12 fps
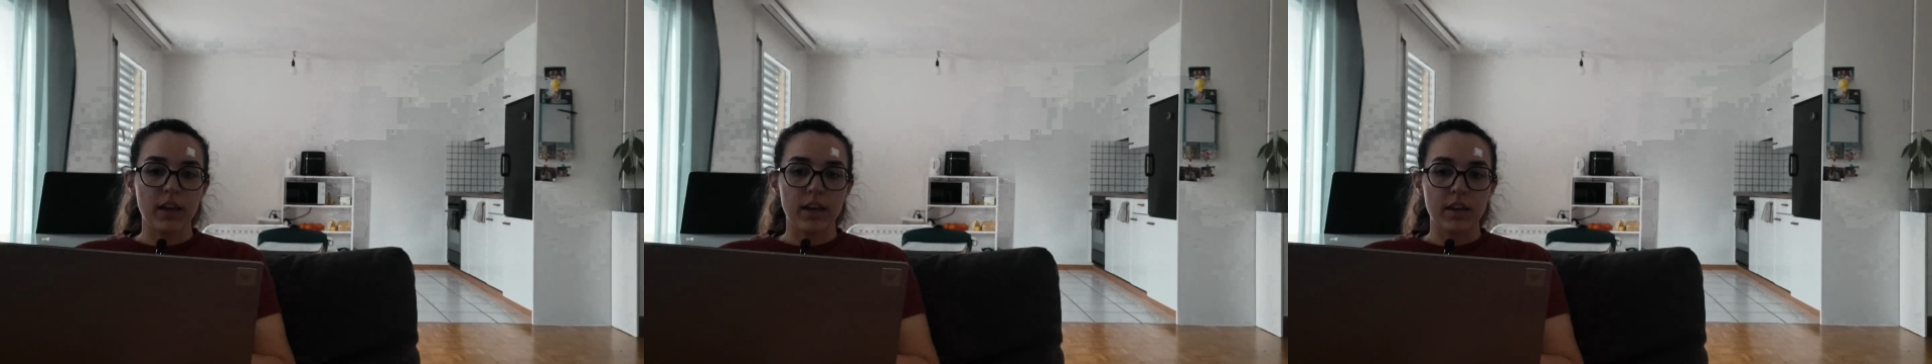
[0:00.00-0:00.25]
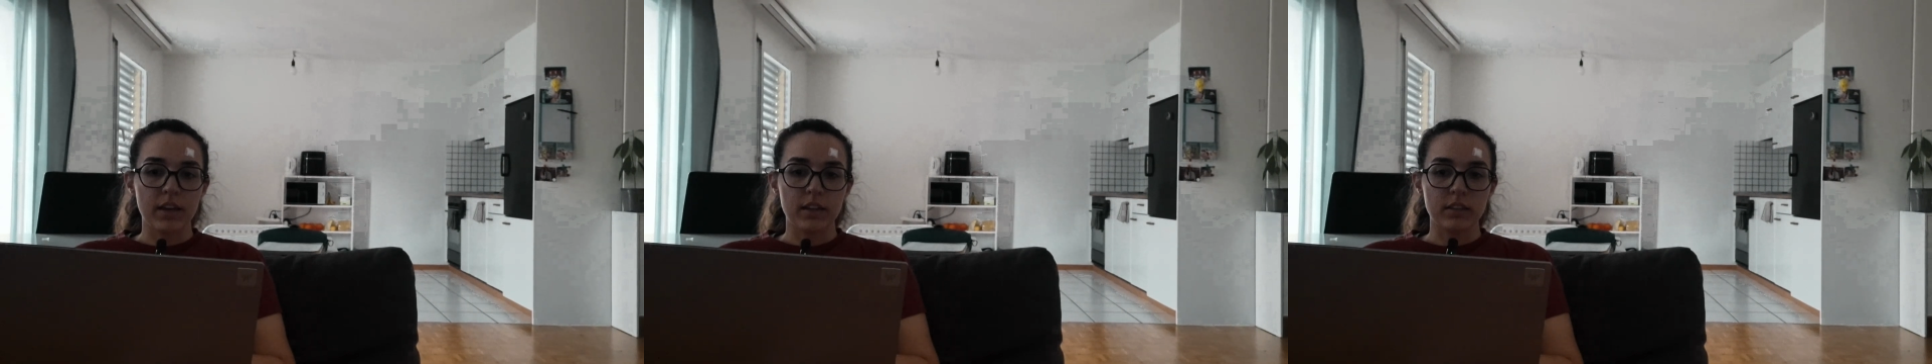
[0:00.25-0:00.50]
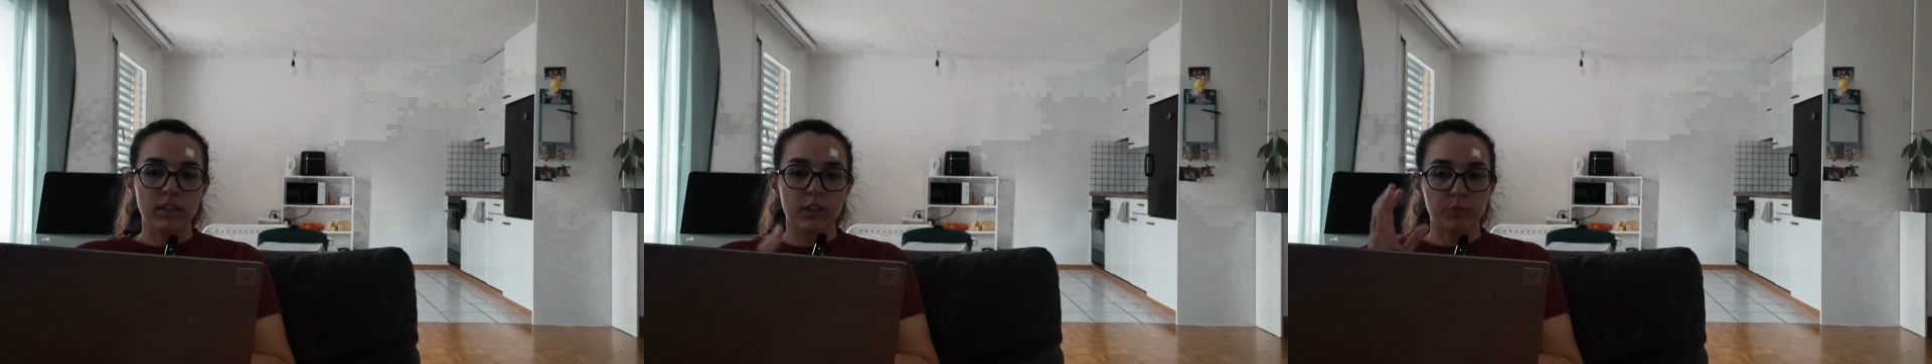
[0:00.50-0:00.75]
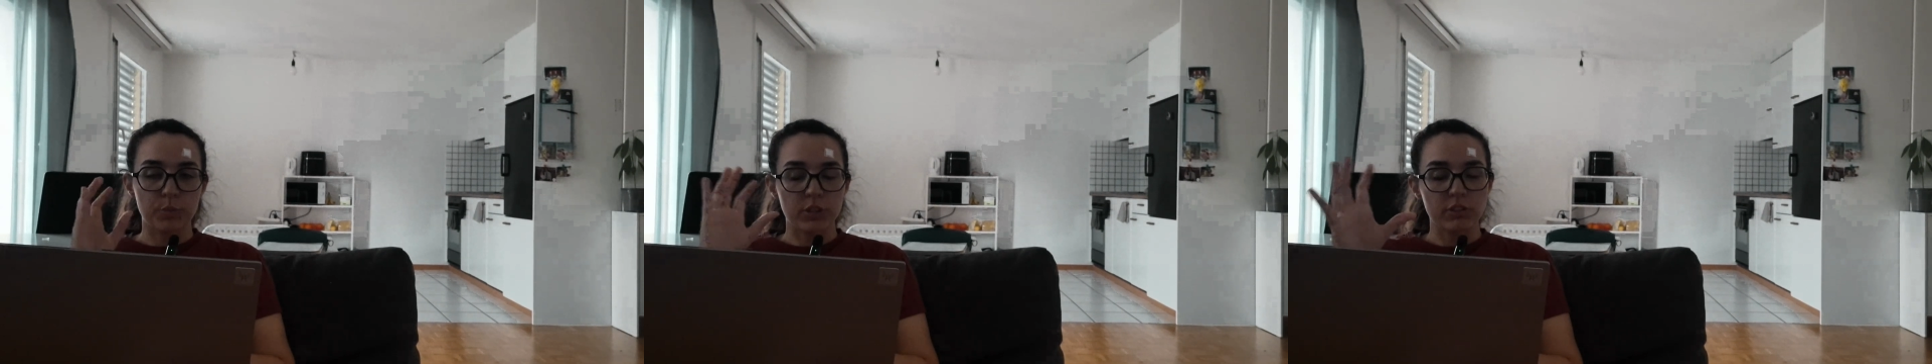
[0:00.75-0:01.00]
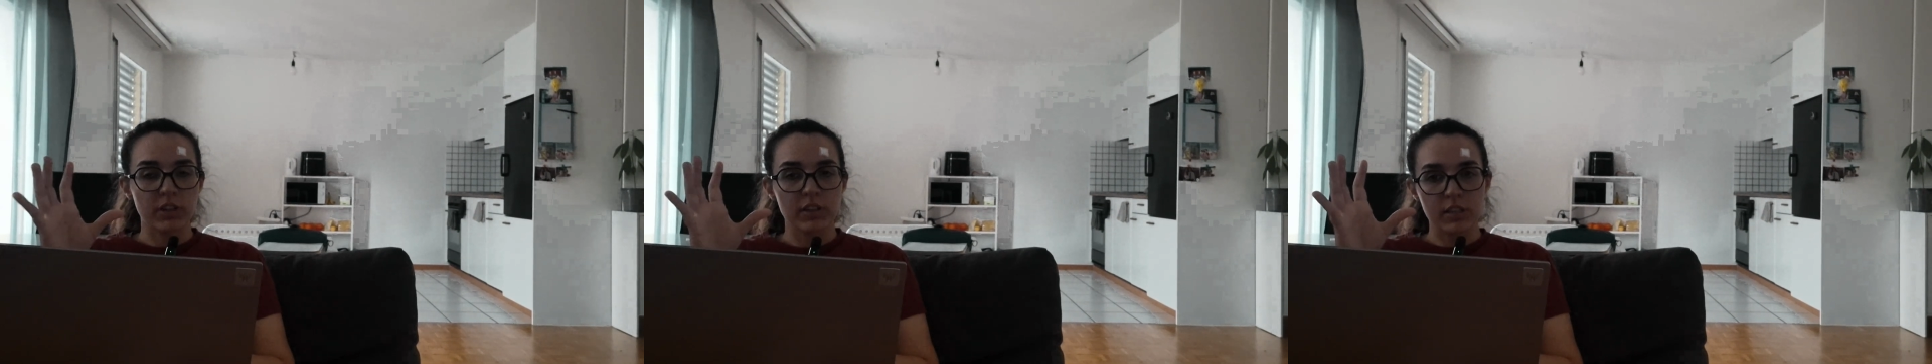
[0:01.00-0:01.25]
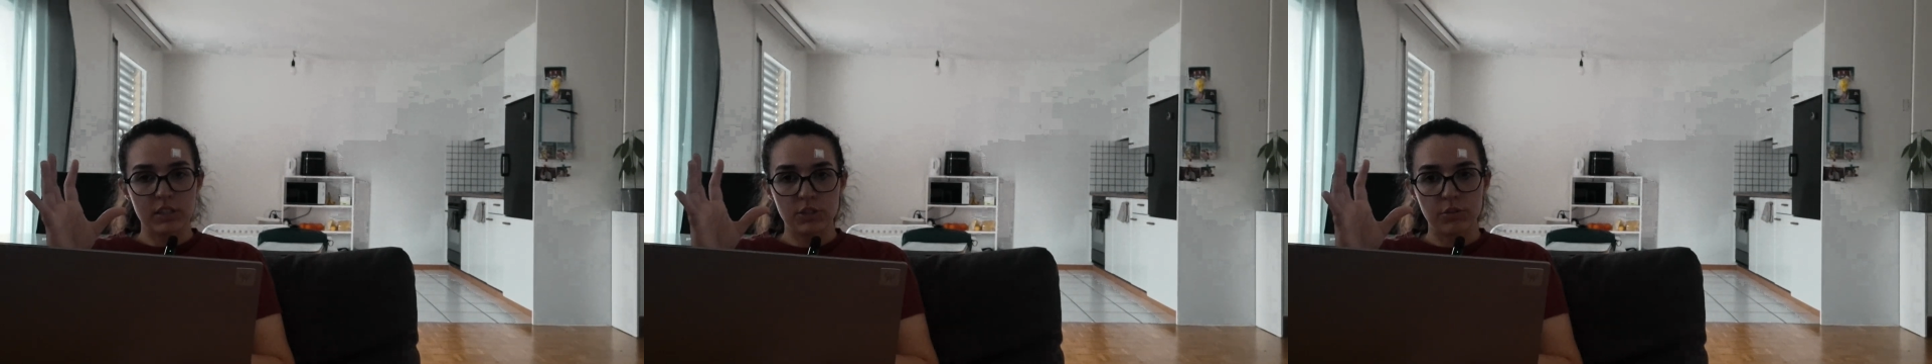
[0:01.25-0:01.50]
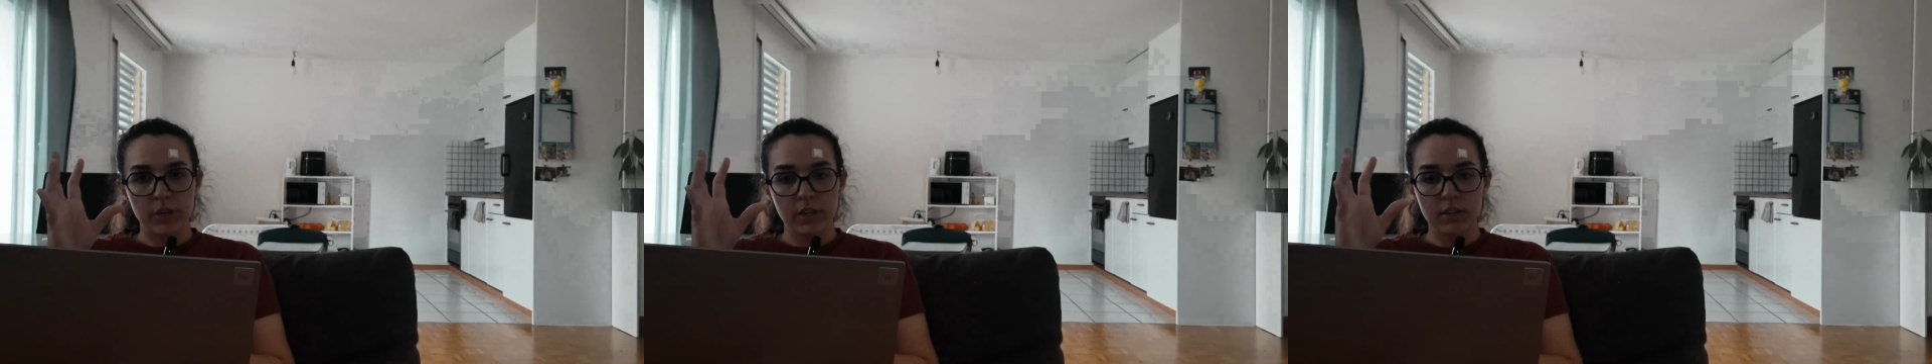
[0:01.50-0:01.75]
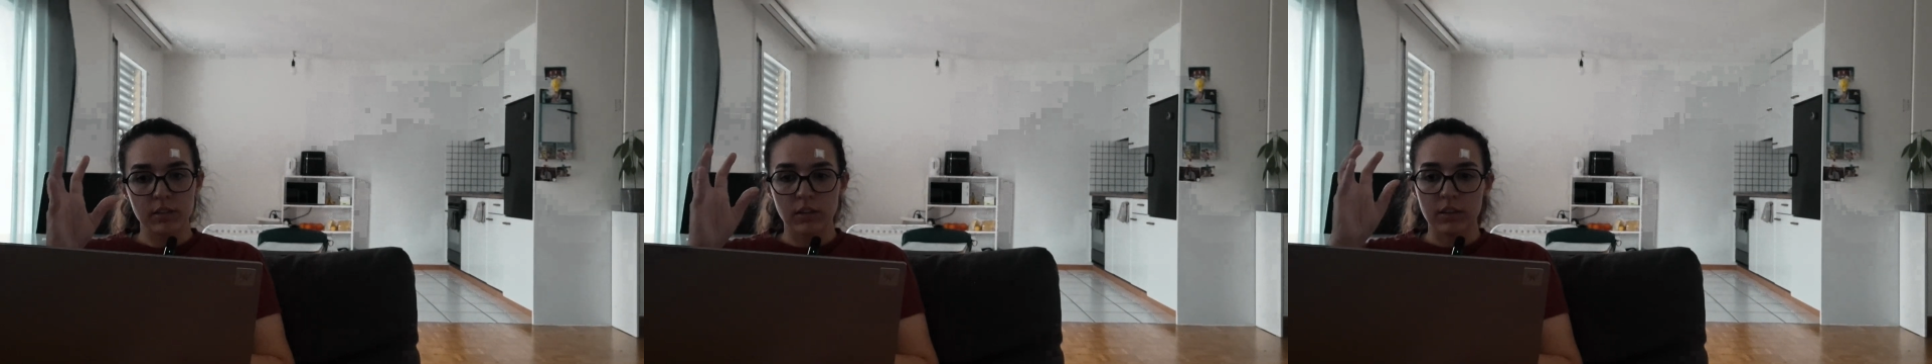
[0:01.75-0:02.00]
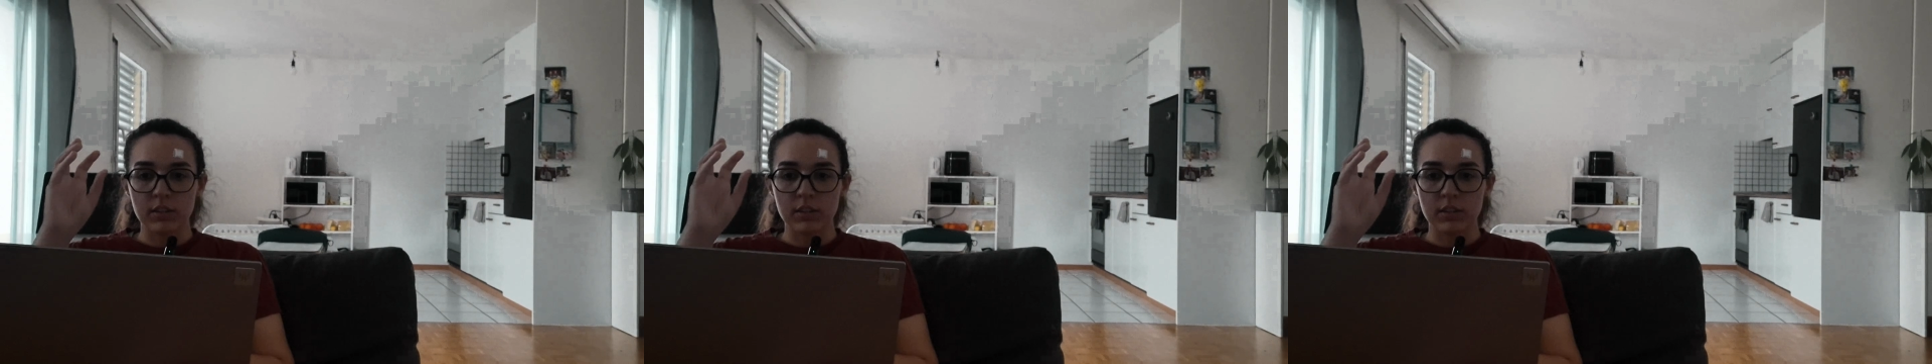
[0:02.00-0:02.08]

And that protein string